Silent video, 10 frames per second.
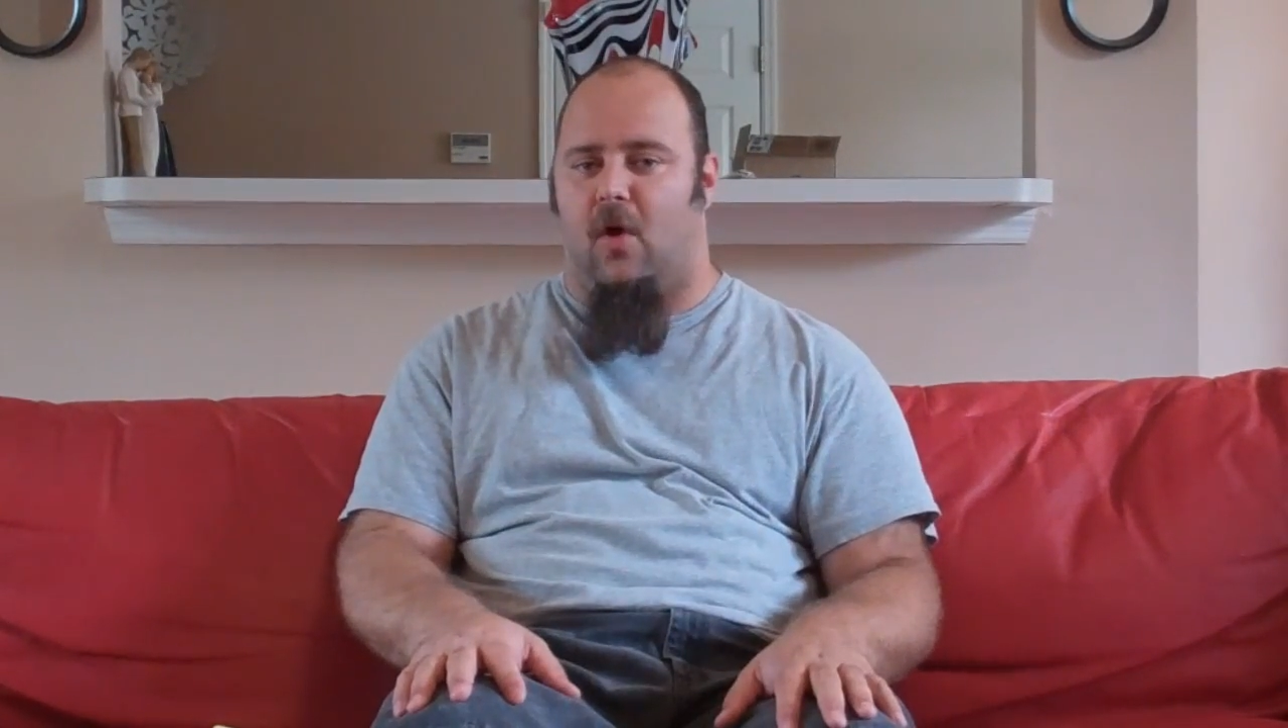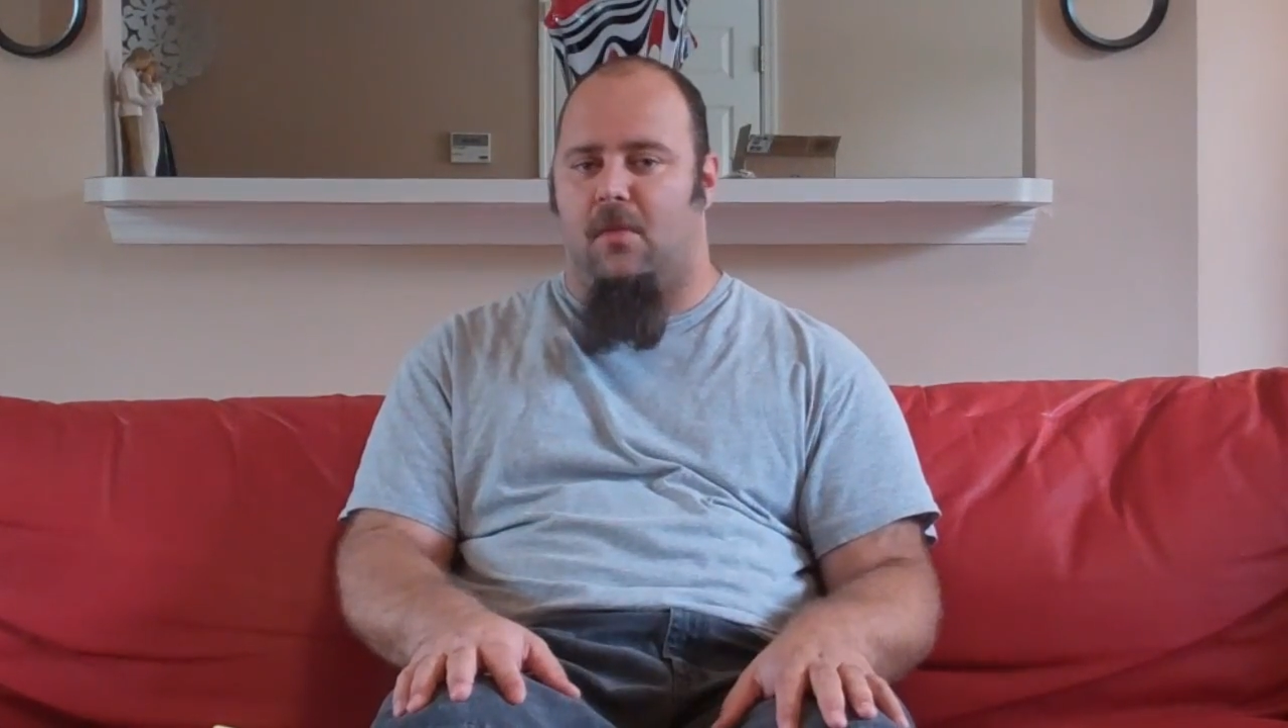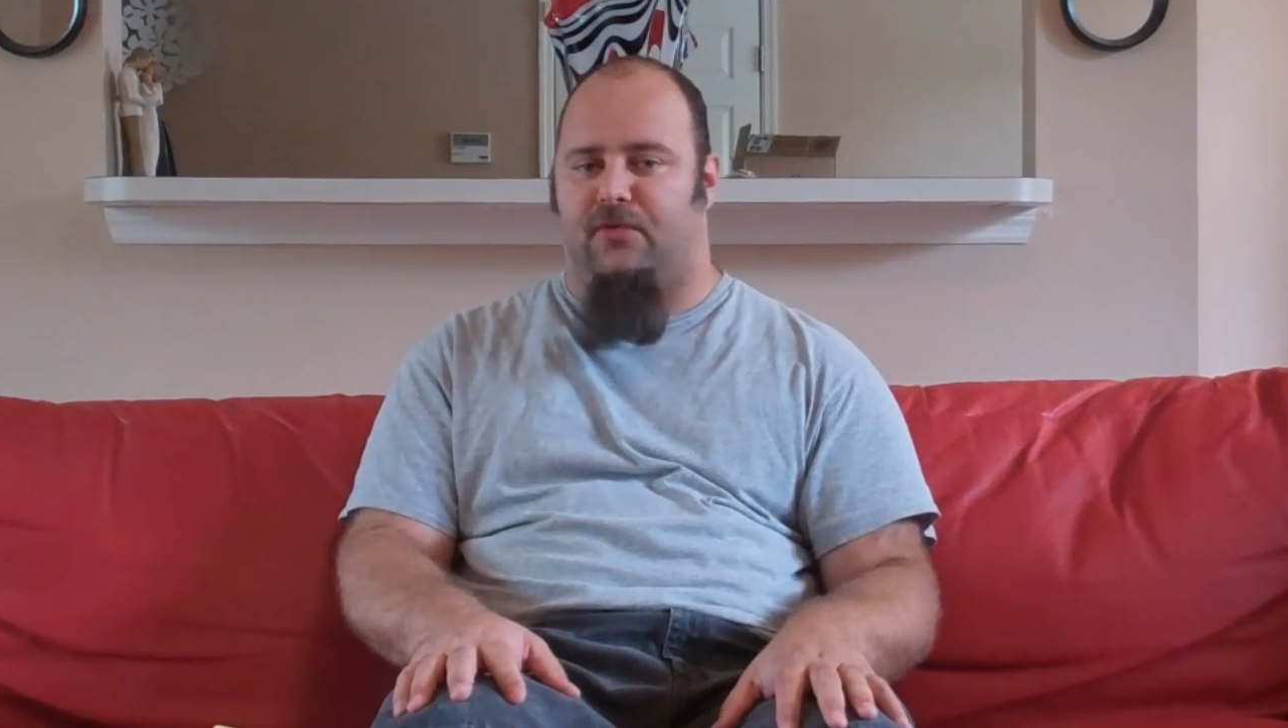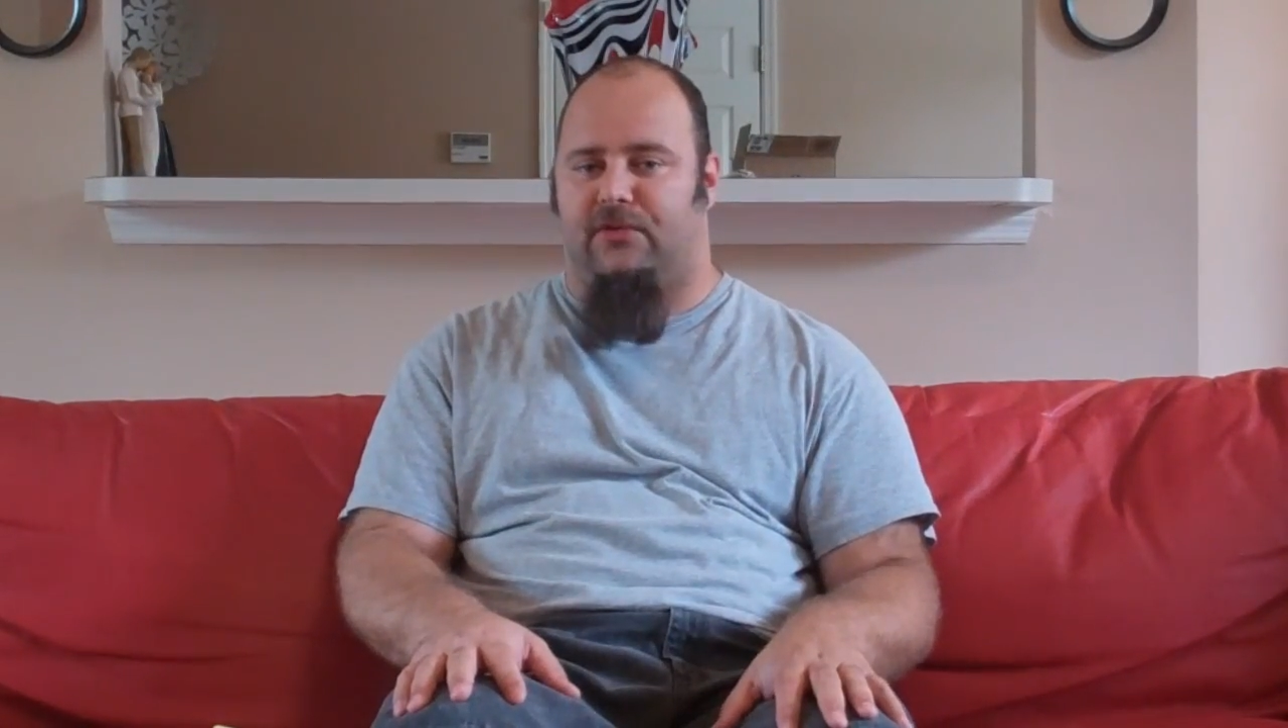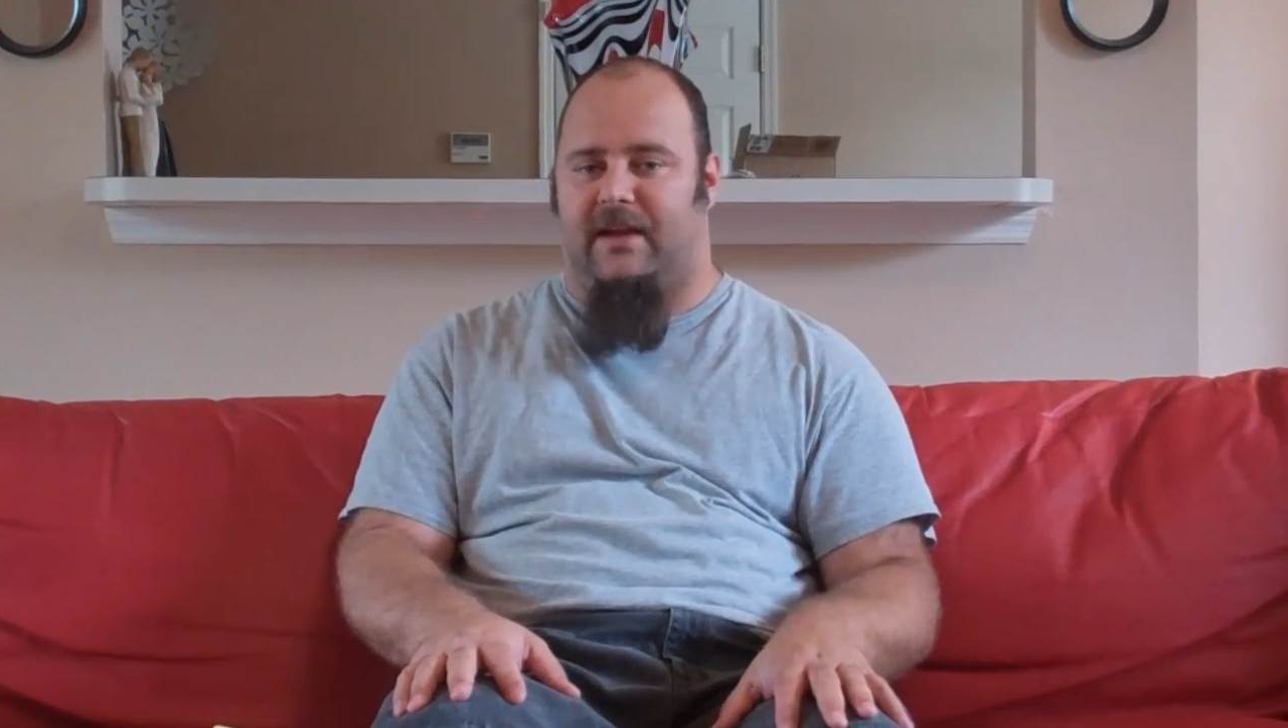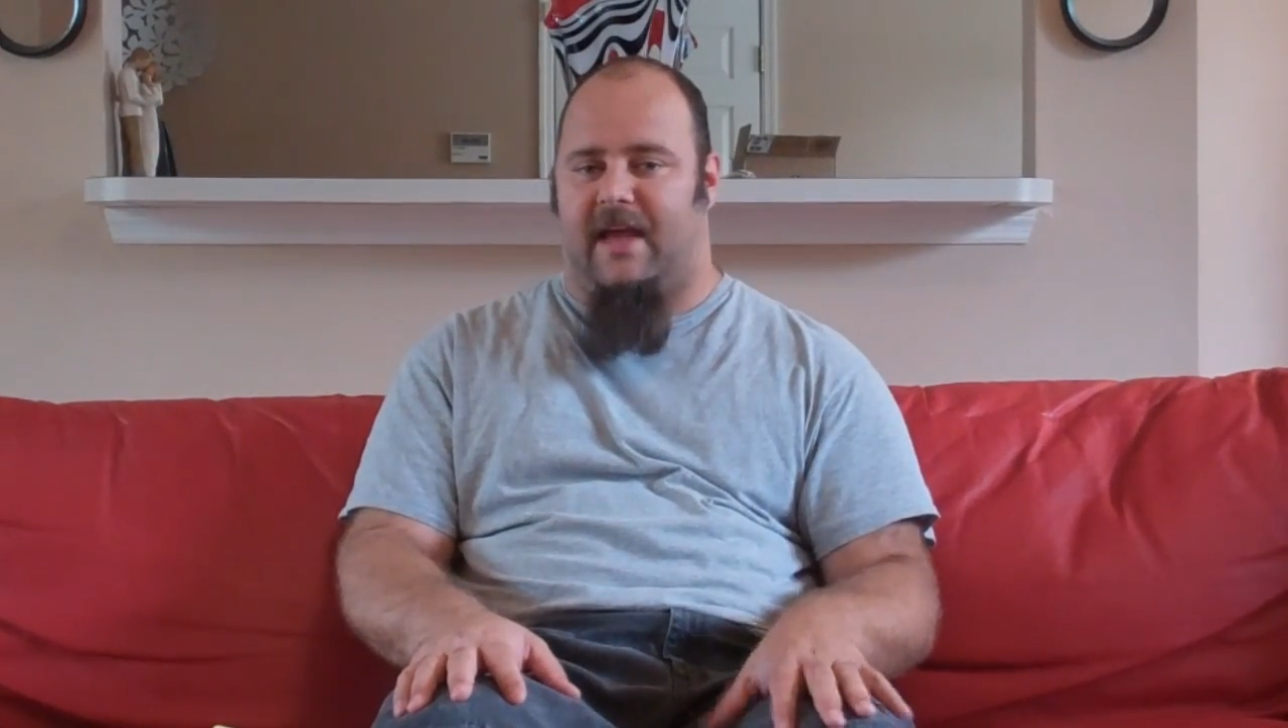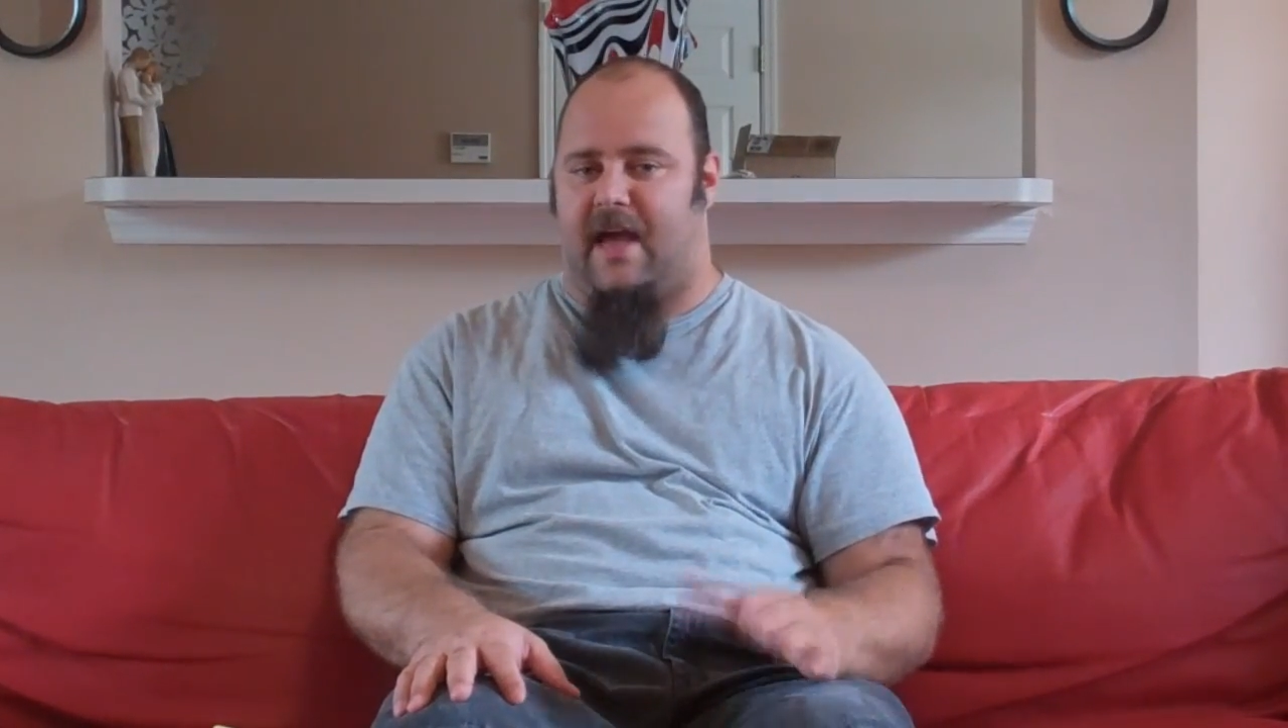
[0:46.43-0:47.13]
almost like a